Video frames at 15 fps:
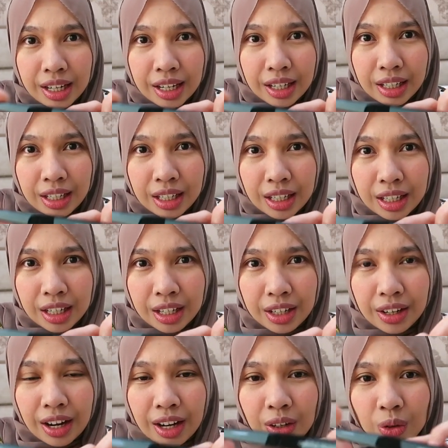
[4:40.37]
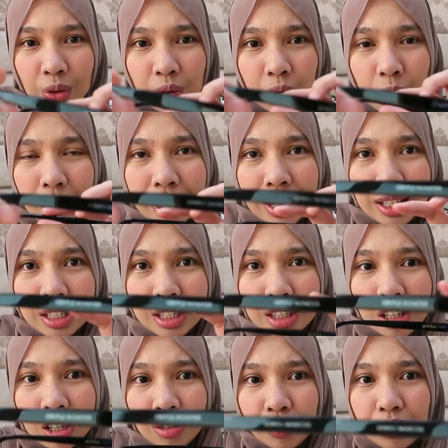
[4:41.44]
And here, I don't know why it's
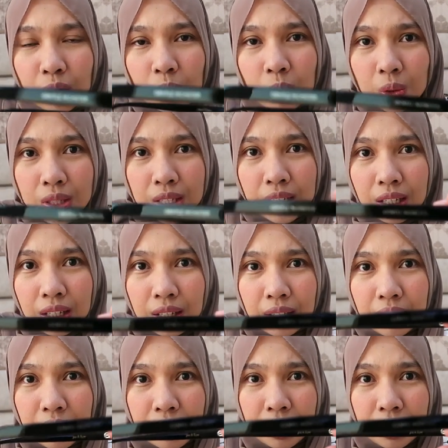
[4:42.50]
not focusing.